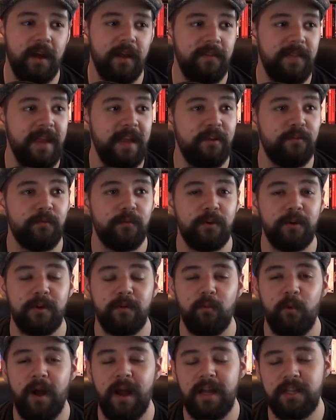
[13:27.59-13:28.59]
Thanks
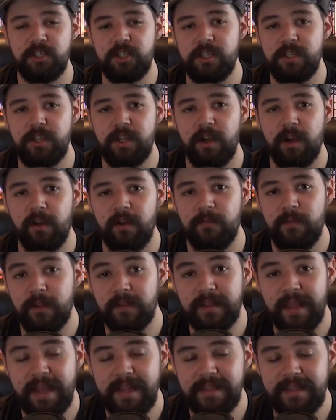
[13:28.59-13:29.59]
for watching, y'all. If
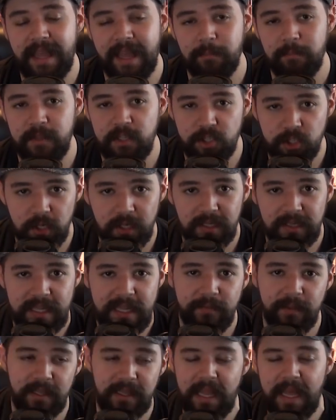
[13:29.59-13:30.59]
you like that, be sure to
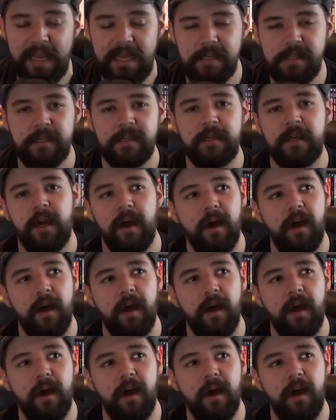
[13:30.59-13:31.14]
leave a like.